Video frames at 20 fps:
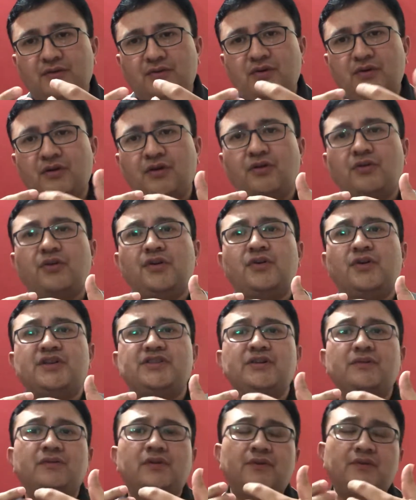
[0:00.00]
You are not going to
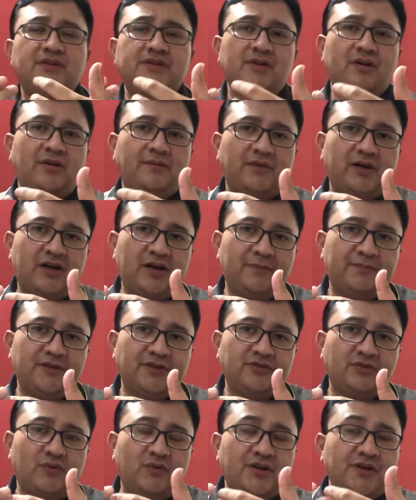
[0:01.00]
achieve the vision of the
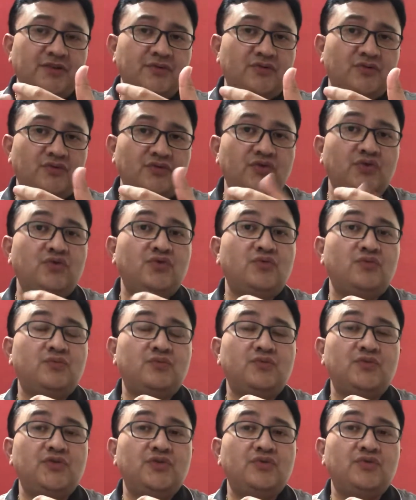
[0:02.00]
company. So what you do,
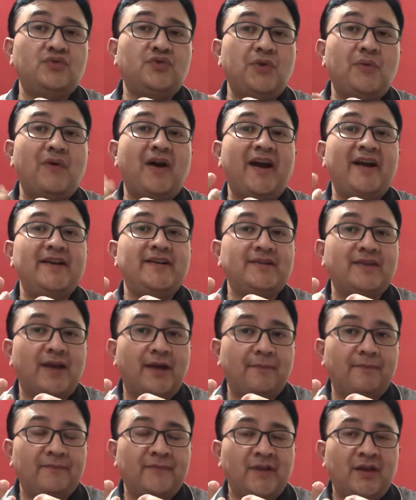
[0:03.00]
you divide
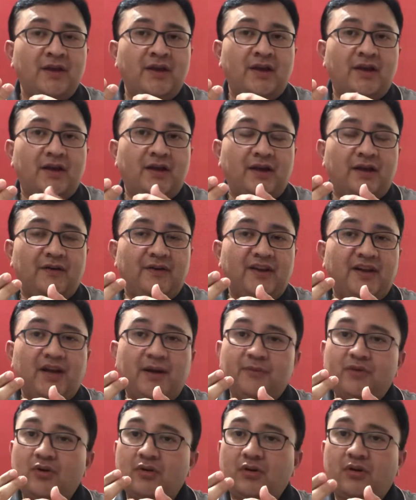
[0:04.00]
them. And
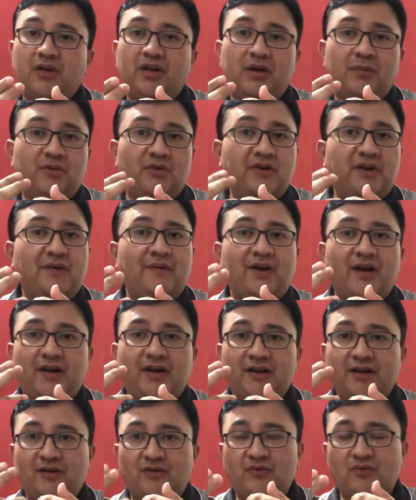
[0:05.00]
I'm not talking about
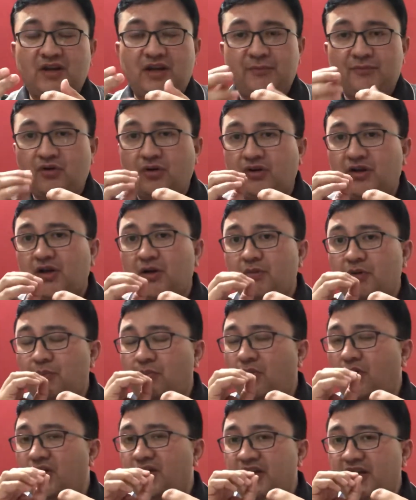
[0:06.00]
divide and rule. I'm talking
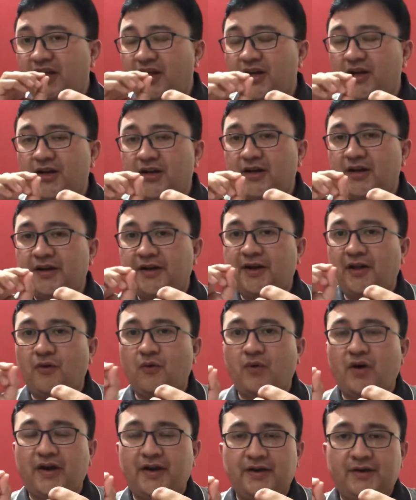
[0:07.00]
about particularly
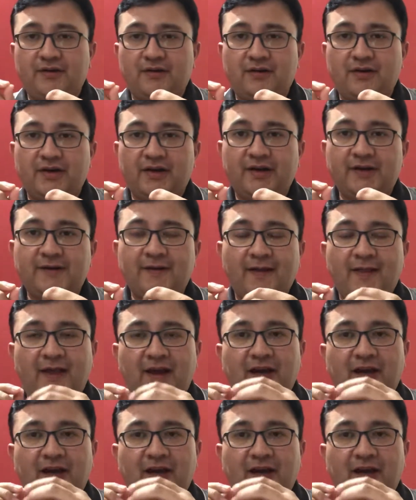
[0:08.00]
divide, right?